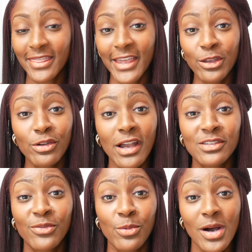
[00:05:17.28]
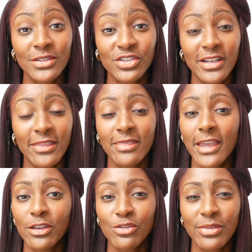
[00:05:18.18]
Thank you guys for watching, and
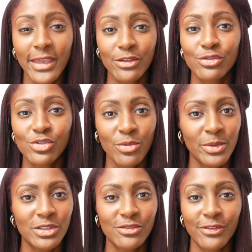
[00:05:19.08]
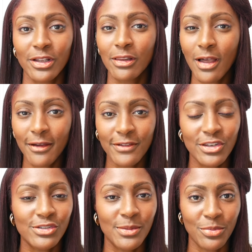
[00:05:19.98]
thank you so much for your love and
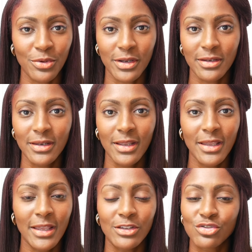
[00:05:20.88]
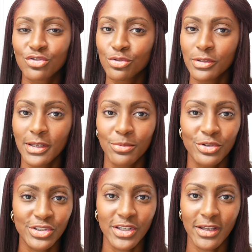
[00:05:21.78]
your support. It's truly
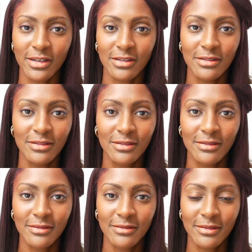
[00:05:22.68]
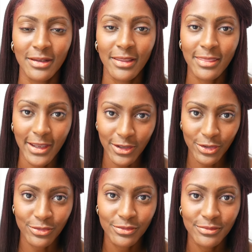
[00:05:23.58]
appreciated. Thank
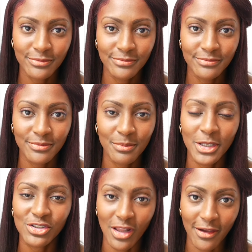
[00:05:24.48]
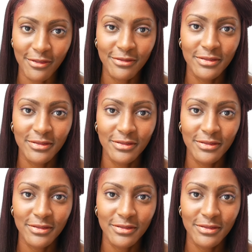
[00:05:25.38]
you. Much love.